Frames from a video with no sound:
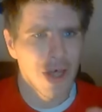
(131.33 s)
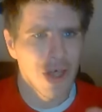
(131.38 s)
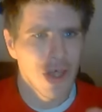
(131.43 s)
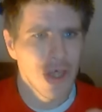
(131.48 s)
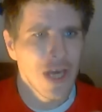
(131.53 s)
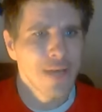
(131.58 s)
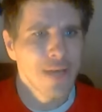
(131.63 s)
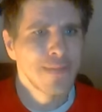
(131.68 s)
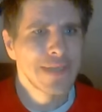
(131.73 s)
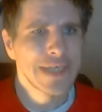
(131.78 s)

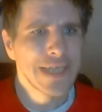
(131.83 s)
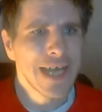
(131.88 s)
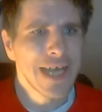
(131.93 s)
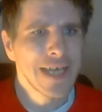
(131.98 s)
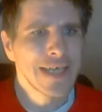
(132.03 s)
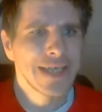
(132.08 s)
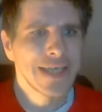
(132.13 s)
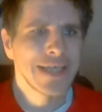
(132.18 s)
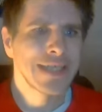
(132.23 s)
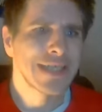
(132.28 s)
James
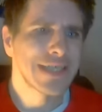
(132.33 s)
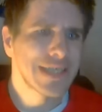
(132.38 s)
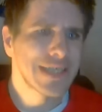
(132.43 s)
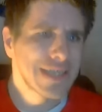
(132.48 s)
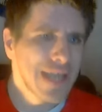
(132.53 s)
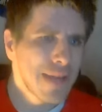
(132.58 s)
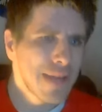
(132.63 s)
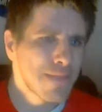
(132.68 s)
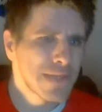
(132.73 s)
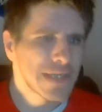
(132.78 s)
Dayton
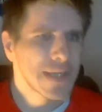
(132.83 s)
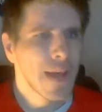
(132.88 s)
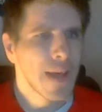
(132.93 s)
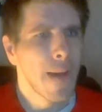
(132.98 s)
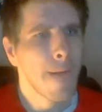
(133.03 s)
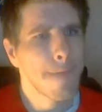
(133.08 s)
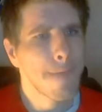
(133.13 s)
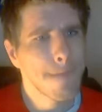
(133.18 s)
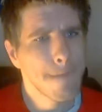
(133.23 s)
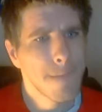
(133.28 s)
steps
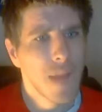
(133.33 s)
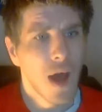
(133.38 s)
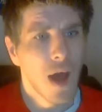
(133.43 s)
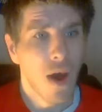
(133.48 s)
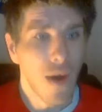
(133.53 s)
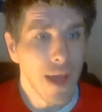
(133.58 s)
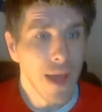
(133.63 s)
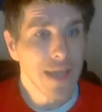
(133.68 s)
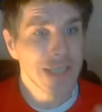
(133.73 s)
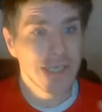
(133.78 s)
up.
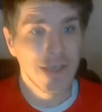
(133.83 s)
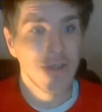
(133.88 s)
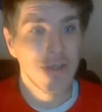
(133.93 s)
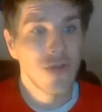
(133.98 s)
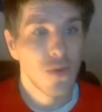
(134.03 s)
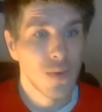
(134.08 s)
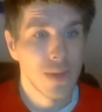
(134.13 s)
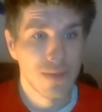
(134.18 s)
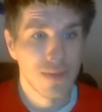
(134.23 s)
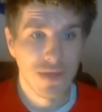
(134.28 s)
I actually
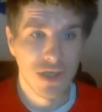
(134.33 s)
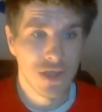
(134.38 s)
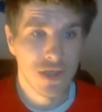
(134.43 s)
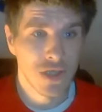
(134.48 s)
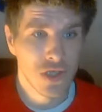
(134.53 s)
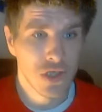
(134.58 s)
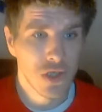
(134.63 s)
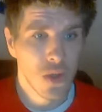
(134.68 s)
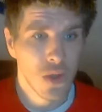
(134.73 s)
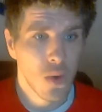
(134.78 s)
thought he was going
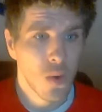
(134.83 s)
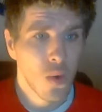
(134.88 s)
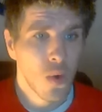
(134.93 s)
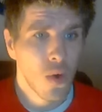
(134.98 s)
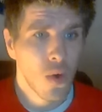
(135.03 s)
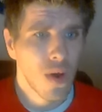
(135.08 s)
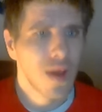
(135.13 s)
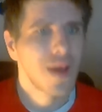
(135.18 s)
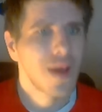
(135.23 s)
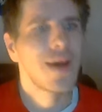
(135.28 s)
to
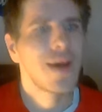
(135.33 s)
score.